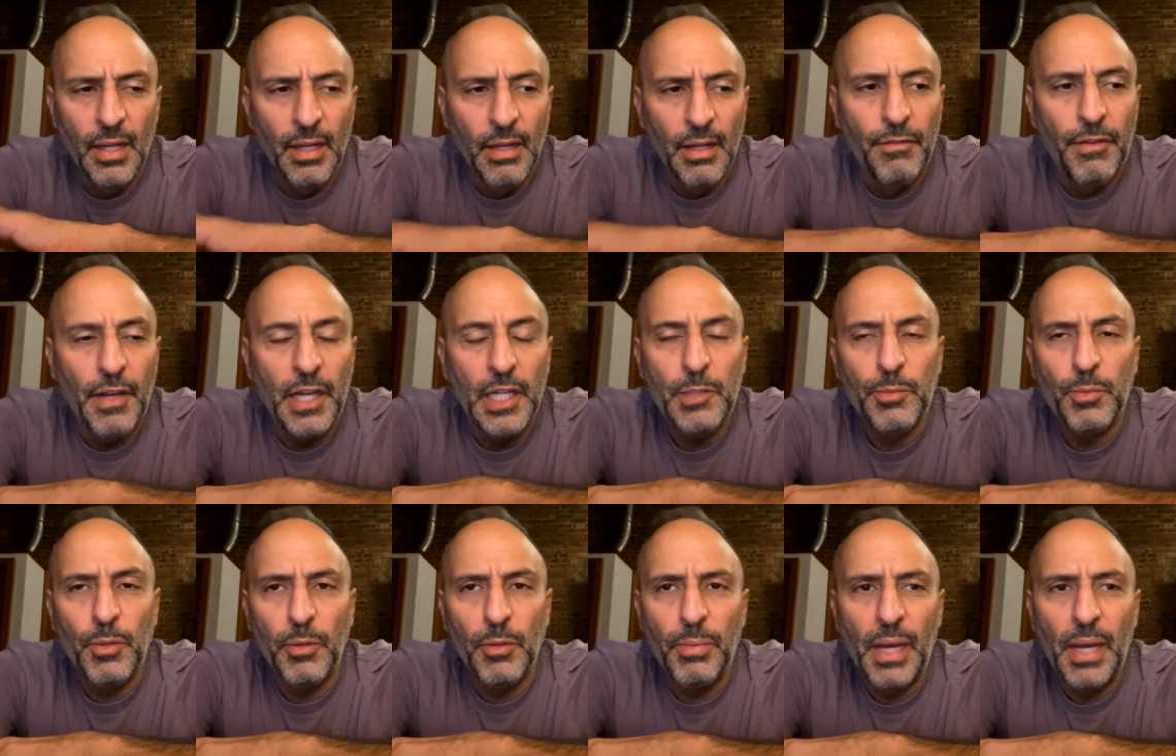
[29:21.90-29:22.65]

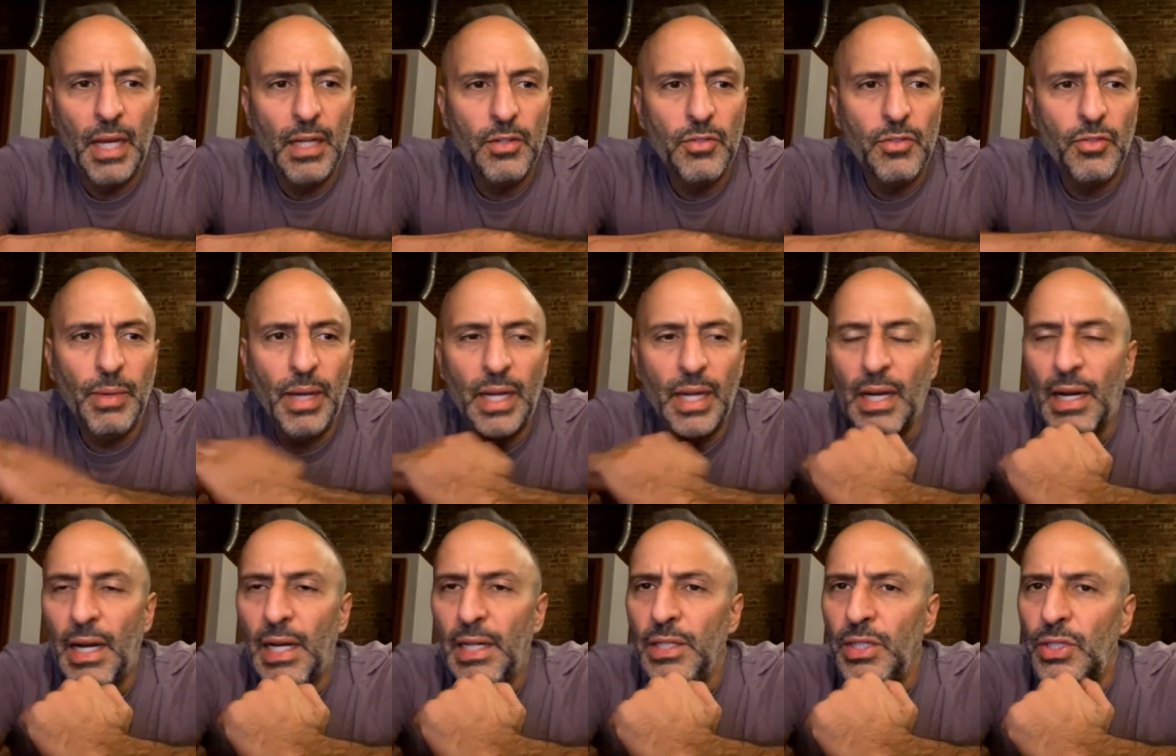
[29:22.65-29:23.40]
Facebook page for my
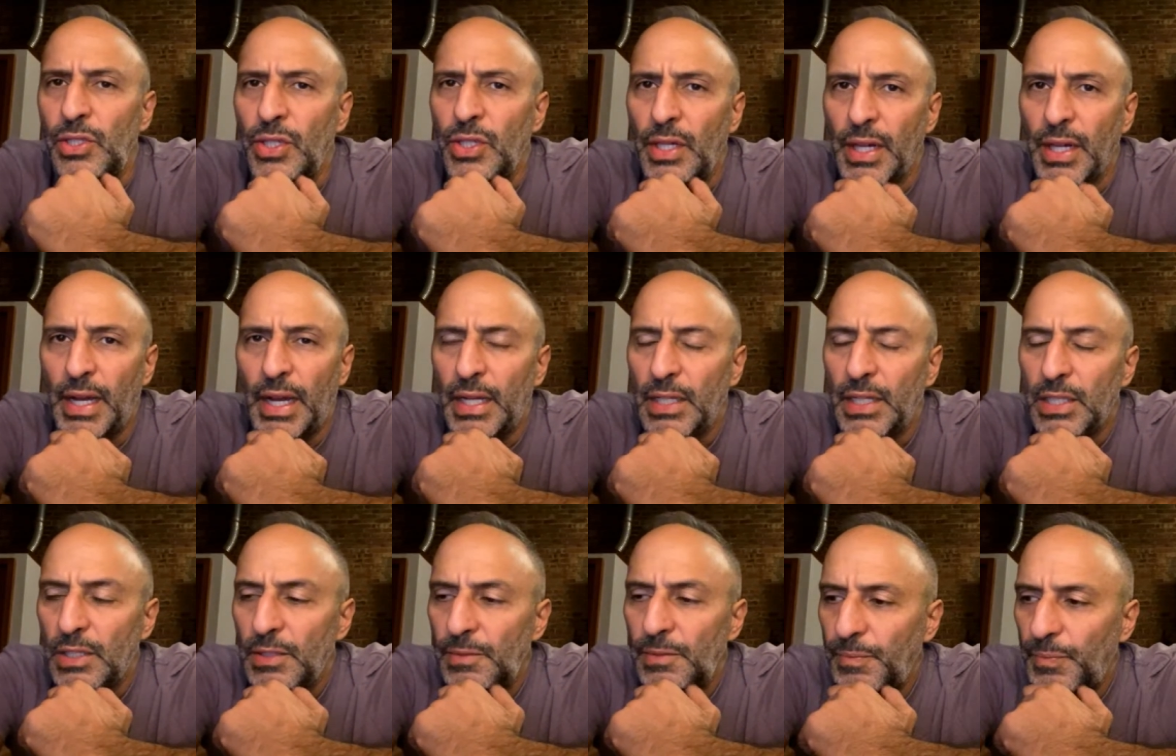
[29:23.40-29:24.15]
college
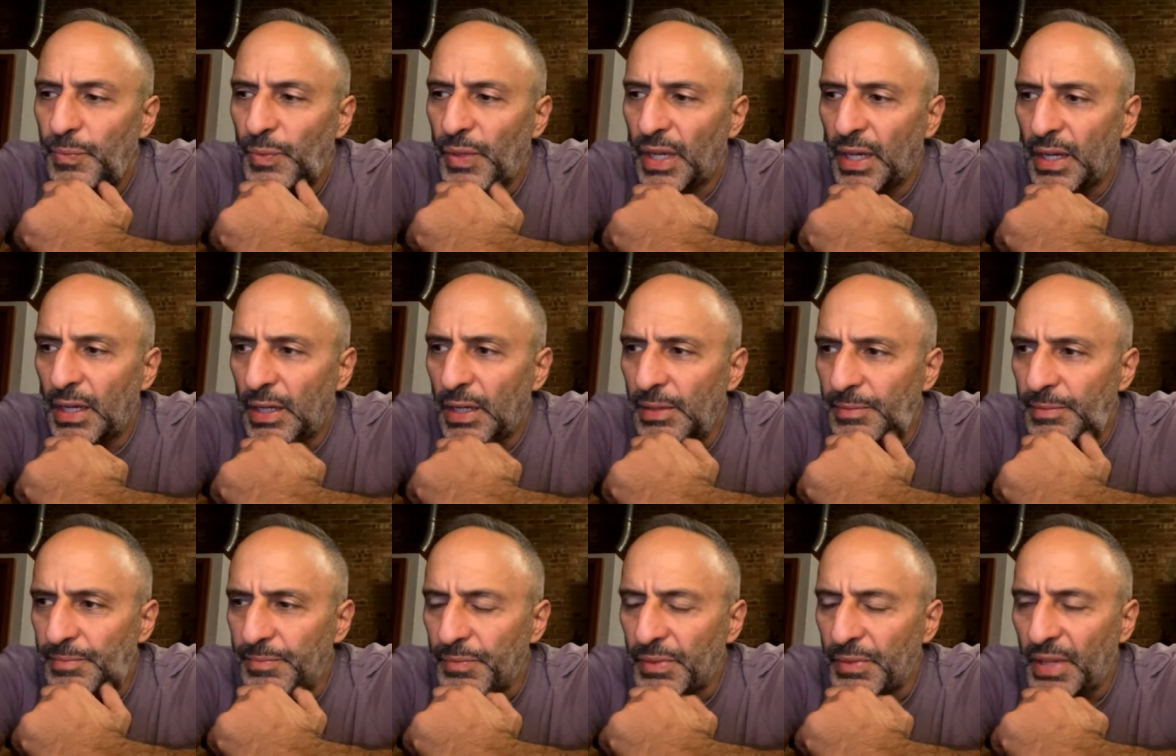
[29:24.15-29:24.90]
class
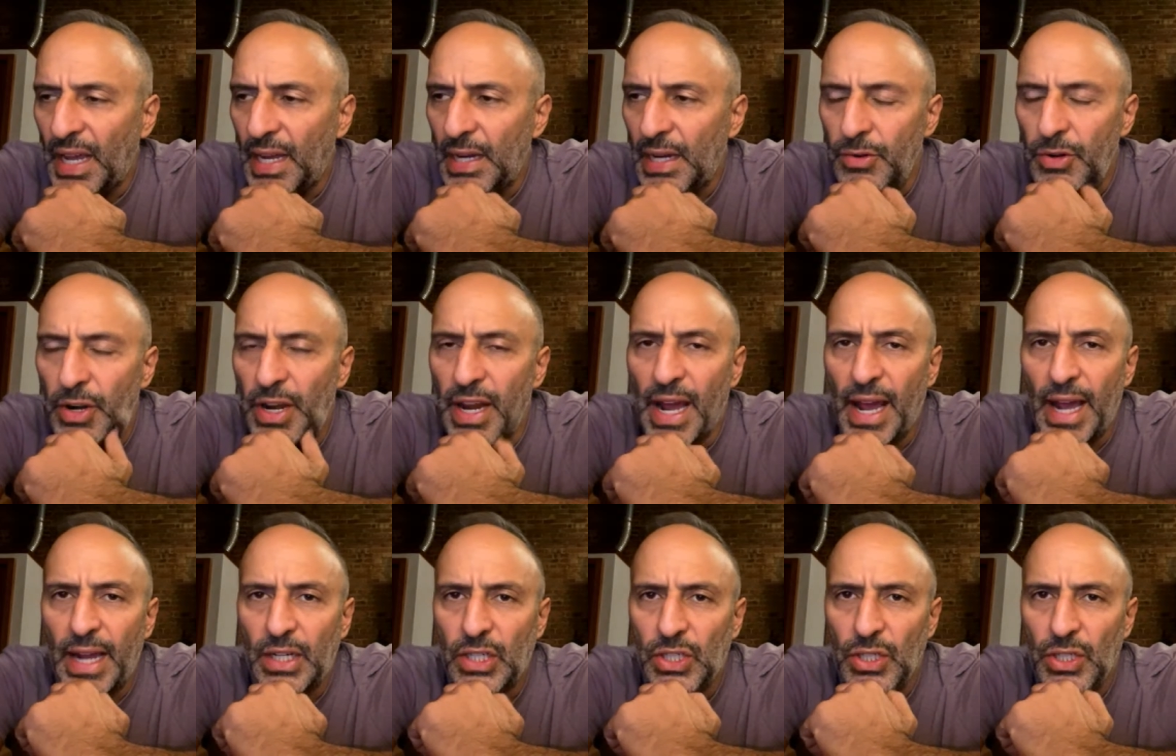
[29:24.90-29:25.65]
any
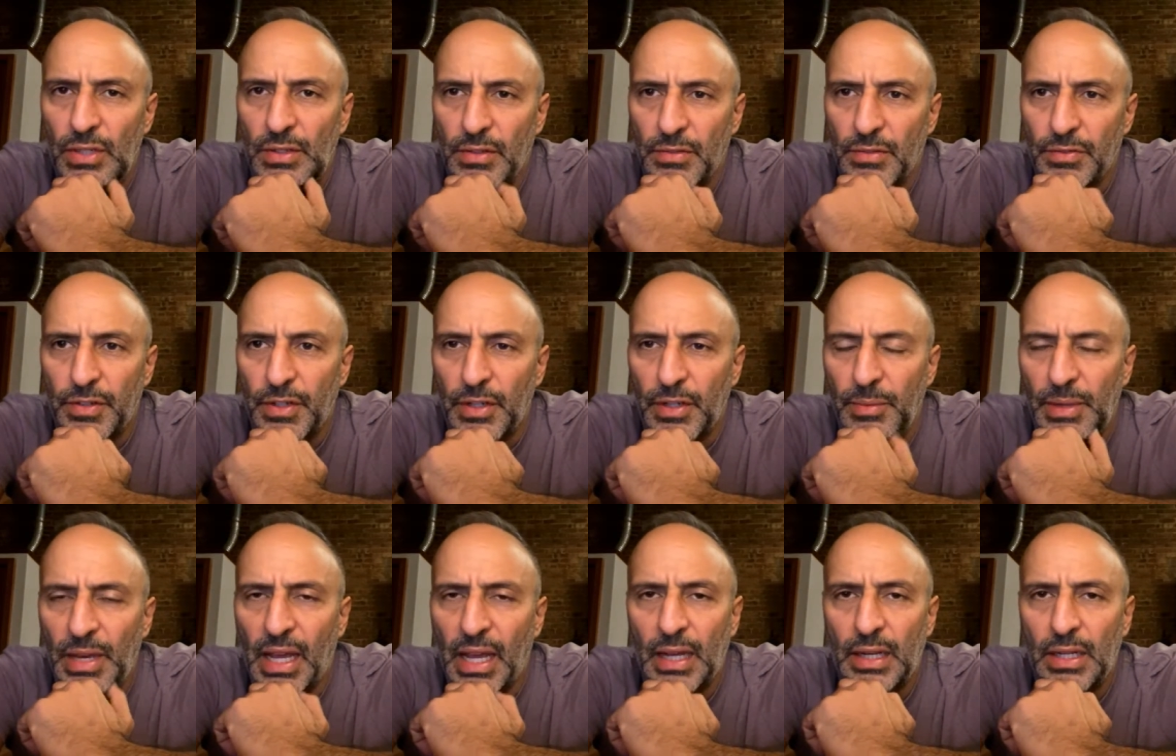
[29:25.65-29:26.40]
reaction from
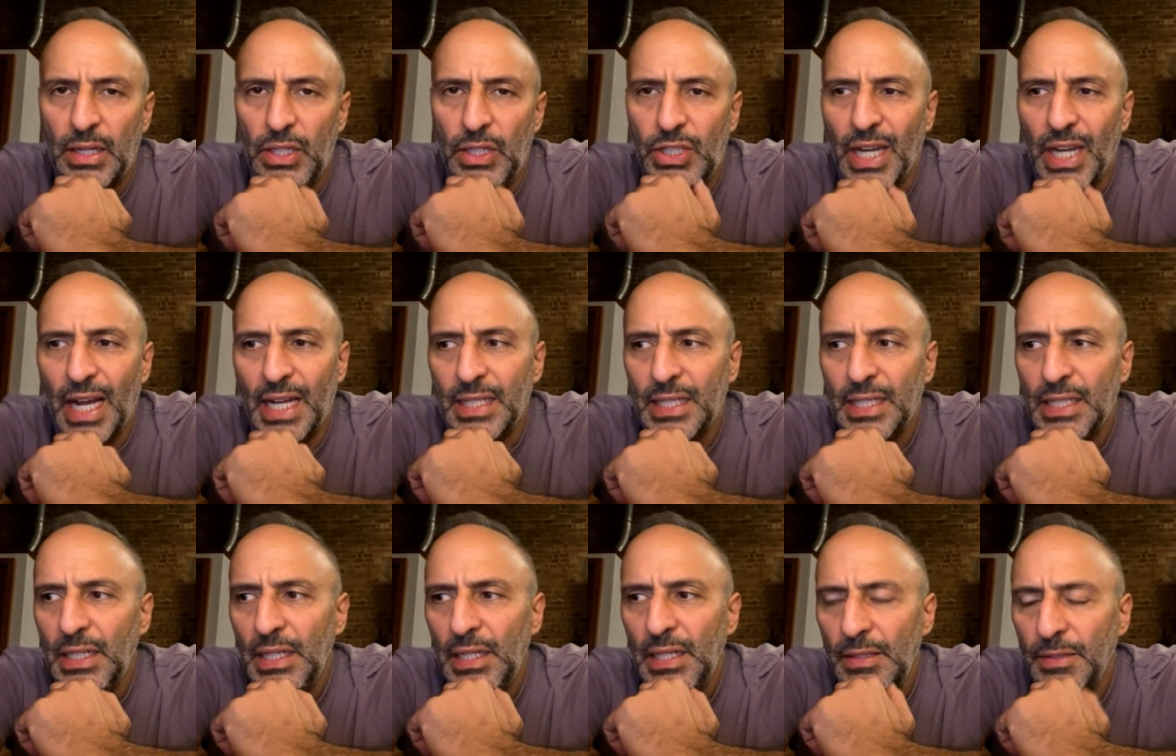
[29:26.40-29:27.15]
Andy
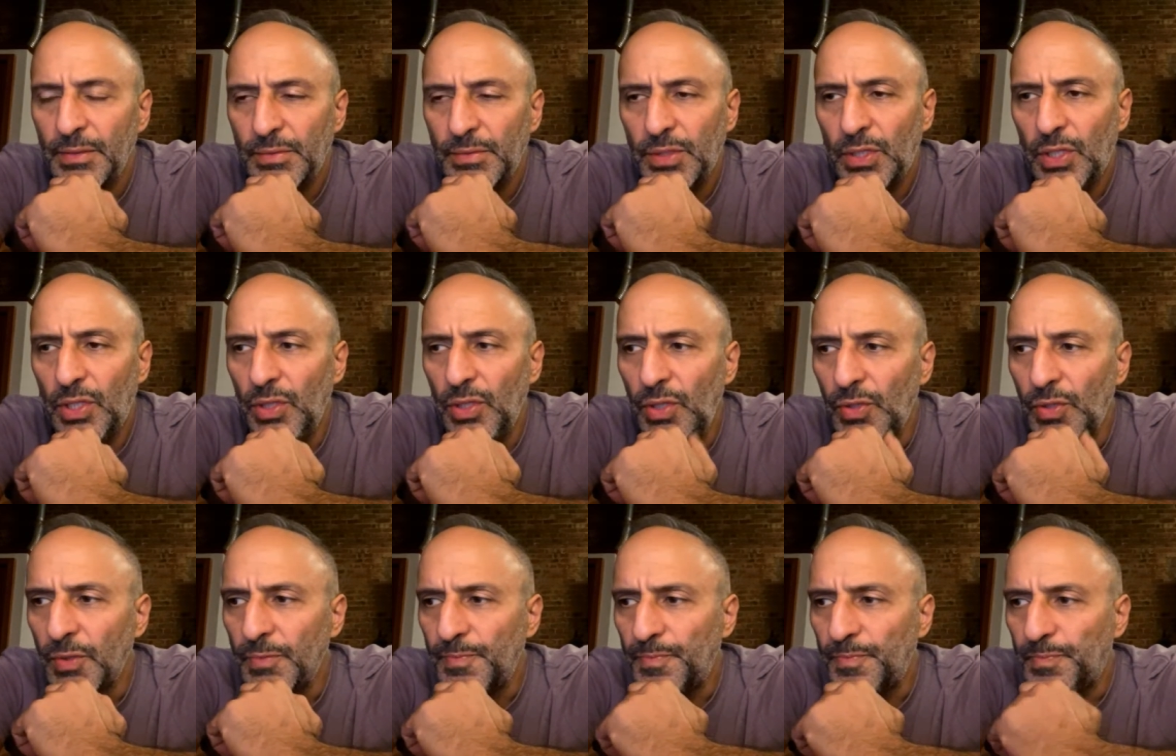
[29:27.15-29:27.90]
Jassy
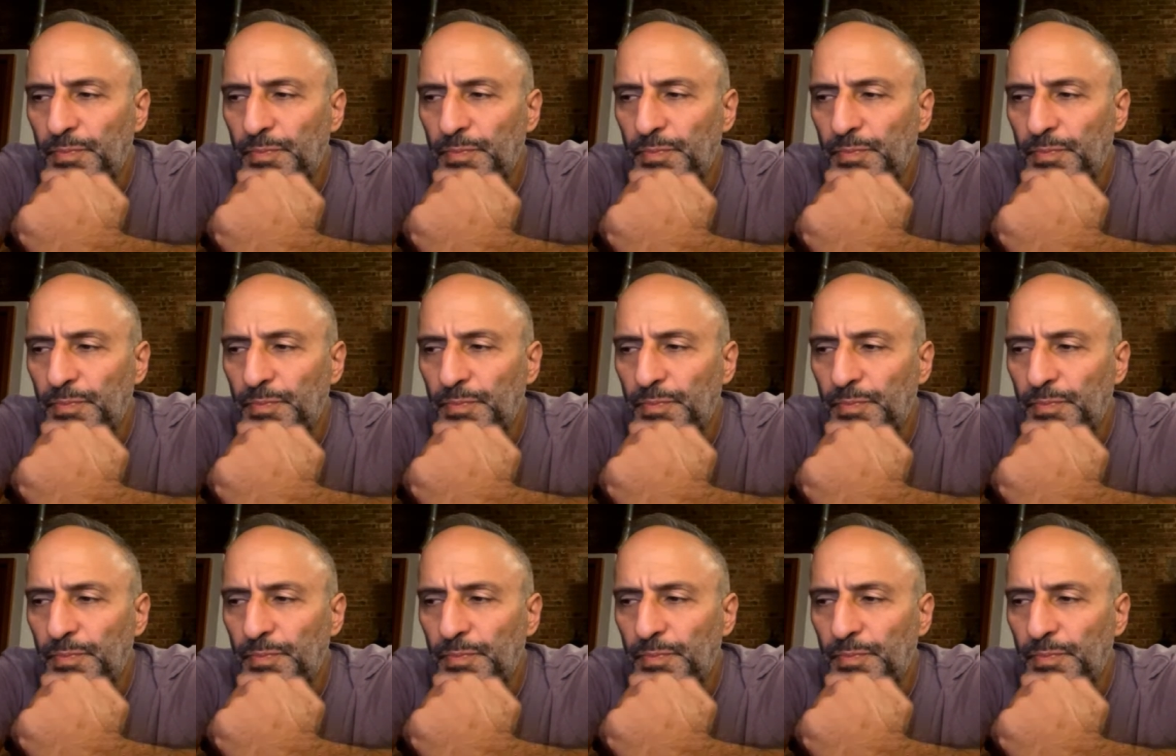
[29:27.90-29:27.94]
to